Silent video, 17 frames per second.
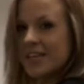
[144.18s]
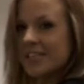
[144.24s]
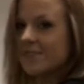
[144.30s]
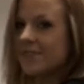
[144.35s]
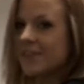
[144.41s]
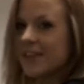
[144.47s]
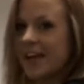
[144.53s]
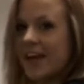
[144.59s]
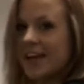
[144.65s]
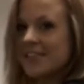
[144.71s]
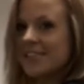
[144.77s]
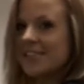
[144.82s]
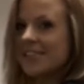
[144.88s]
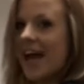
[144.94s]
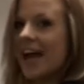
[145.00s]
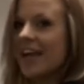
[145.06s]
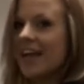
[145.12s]
this for
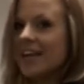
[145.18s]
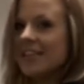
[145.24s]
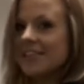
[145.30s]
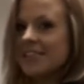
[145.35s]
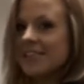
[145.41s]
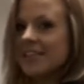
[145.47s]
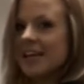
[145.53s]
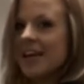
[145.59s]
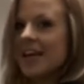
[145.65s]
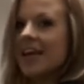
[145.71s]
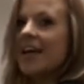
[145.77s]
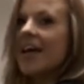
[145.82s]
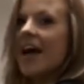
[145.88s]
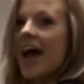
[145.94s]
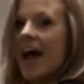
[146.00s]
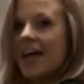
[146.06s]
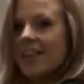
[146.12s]
30 seconds
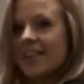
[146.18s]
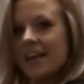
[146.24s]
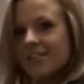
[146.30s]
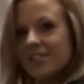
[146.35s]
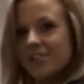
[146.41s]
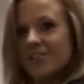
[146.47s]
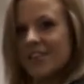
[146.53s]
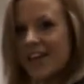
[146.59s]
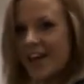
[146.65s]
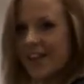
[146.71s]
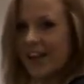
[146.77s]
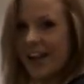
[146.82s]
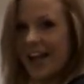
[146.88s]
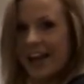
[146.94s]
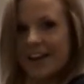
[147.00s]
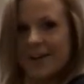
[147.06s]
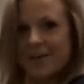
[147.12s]
and then do the
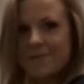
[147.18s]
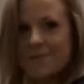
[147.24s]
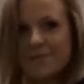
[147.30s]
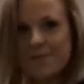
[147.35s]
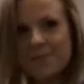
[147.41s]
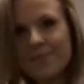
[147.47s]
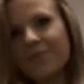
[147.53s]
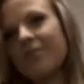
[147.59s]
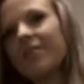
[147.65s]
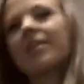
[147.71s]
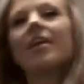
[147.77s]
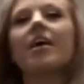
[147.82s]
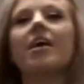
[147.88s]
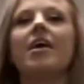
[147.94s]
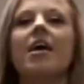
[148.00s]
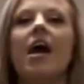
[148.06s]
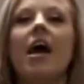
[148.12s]
other leg.
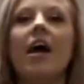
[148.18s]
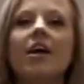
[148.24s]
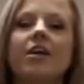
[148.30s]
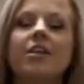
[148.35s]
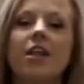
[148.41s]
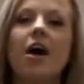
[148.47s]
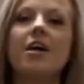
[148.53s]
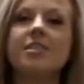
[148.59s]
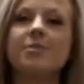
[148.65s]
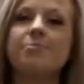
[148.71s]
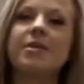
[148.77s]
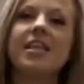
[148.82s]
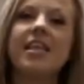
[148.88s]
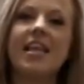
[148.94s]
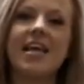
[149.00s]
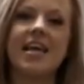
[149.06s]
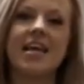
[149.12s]
Clasp
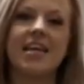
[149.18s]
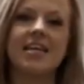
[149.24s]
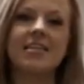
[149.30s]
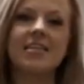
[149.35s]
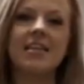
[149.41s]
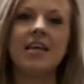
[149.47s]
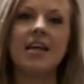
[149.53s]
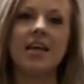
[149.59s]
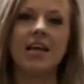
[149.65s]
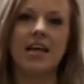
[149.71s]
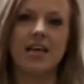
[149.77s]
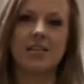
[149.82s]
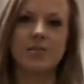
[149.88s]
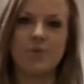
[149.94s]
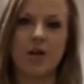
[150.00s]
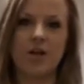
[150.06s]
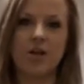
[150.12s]
and lean
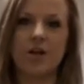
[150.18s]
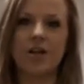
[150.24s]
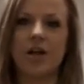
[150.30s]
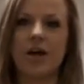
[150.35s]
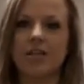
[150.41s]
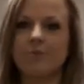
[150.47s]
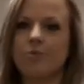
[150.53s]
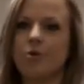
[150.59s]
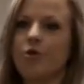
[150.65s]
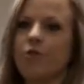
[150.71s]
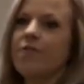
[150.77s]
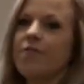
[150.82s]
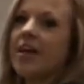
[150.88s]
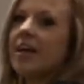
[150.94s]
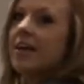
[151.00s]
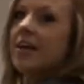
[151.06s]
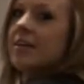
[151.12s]
is where you clasp your
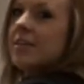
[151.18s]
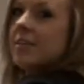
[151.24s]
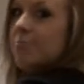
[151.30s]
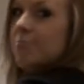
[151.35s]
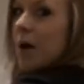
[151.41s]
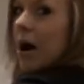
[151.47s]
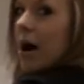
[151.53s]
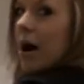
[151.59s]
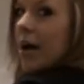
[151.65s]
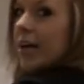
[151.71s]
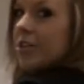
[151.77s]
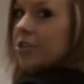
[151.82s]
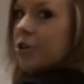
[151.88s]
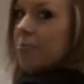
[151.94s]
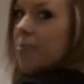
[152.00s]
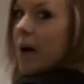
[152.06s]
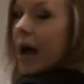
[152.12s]
fingers
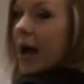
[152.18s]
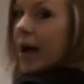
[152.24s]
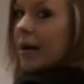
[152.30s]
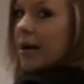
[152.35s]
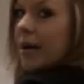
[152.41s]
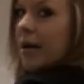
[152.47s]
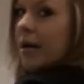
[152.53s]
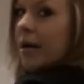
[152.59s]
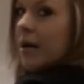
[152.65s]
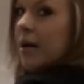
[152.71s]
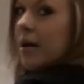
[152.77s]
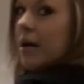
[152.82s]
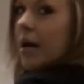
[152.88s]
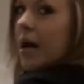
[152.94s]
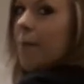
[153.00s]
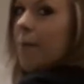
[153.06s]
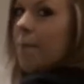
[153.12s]
behind your back
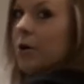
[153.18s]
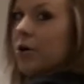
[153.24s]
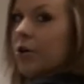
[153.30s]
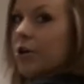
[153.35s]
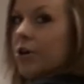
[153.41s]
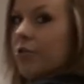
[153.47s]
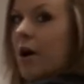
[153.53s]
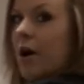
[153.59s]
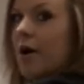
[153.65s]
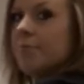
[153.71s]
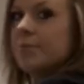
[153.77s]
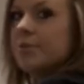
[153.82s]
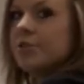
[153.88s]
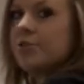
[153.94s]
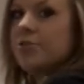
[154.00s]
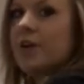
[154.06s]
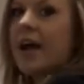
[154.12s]
and pull your
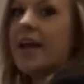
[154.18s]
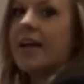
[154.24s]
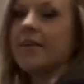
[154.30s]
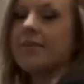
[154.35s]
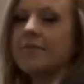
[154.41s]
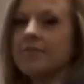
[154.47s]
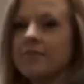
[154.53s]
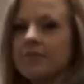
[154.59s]
arms straight.